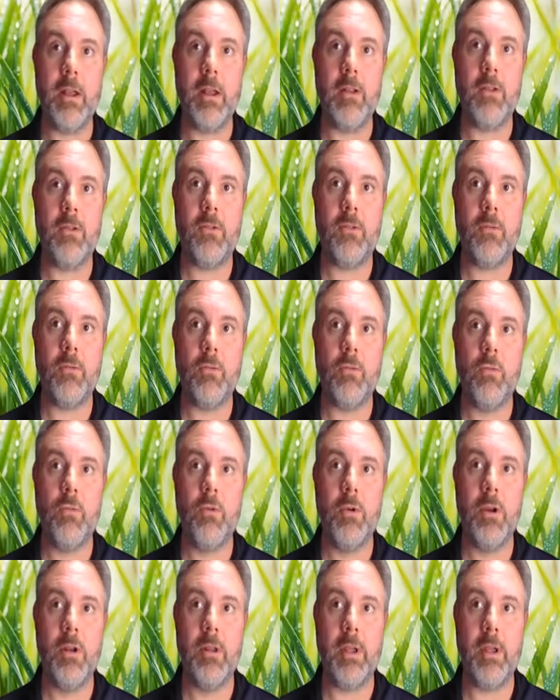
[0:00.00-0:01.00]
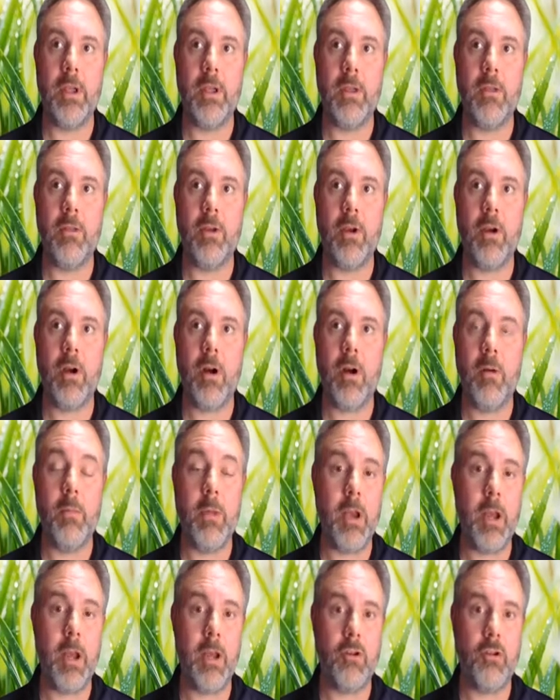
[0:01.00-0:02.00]
it's really the
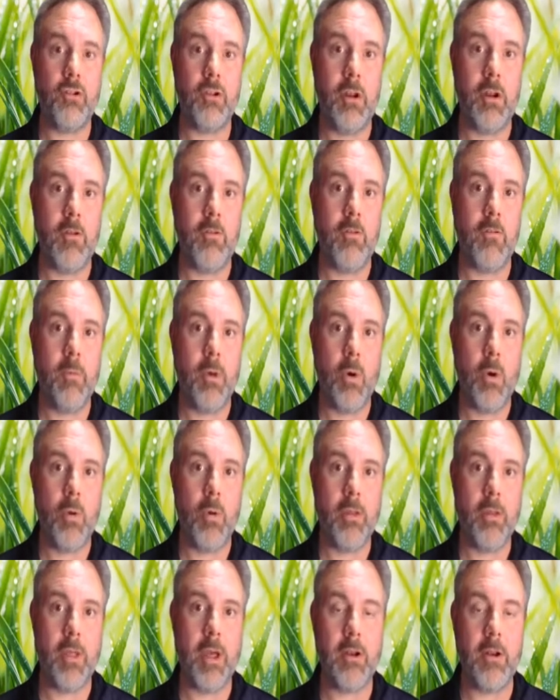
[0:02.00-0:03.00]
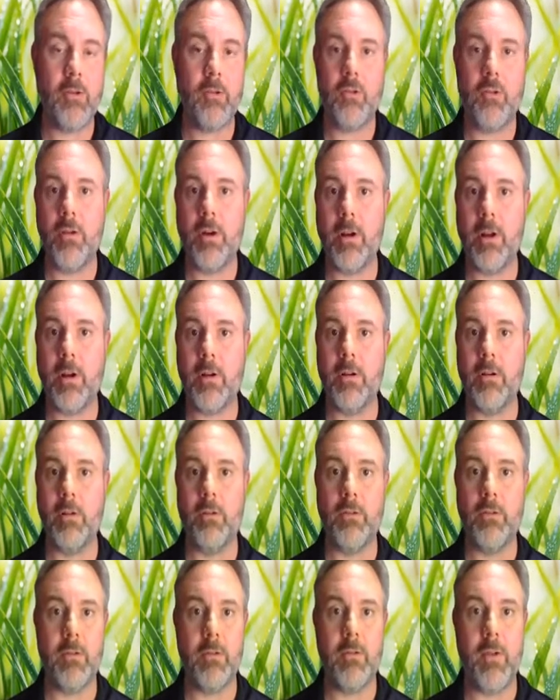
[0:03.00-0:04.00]
combination of both that is critical
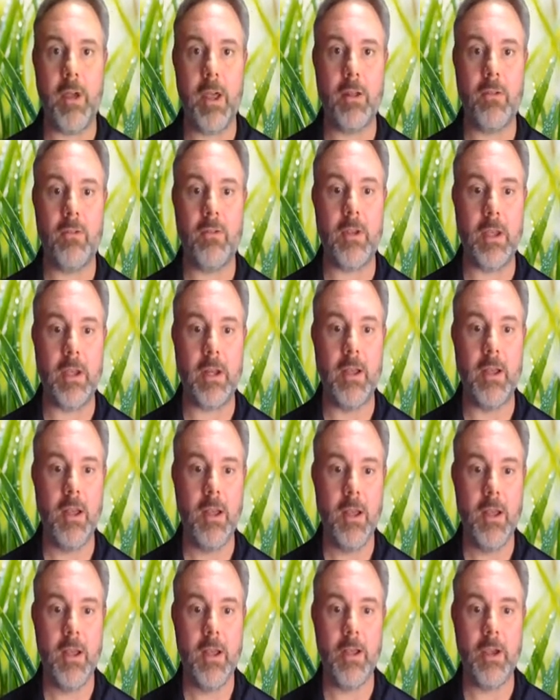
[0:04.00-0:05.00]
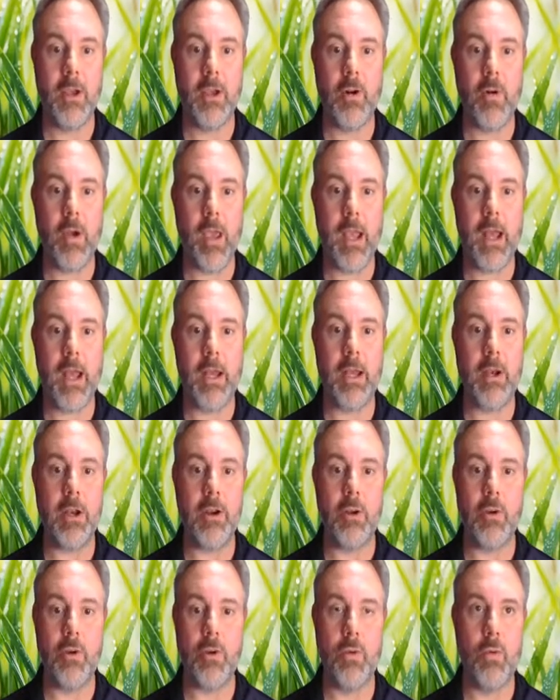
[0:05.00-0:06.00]
to advancing, any
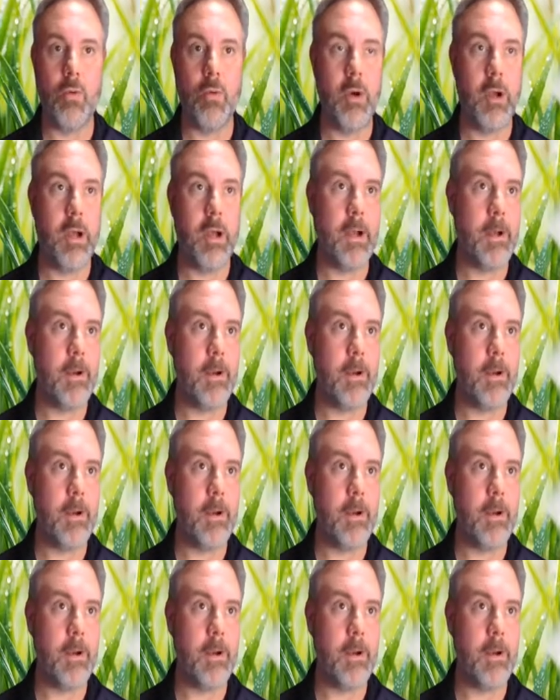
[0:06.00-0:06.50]
new,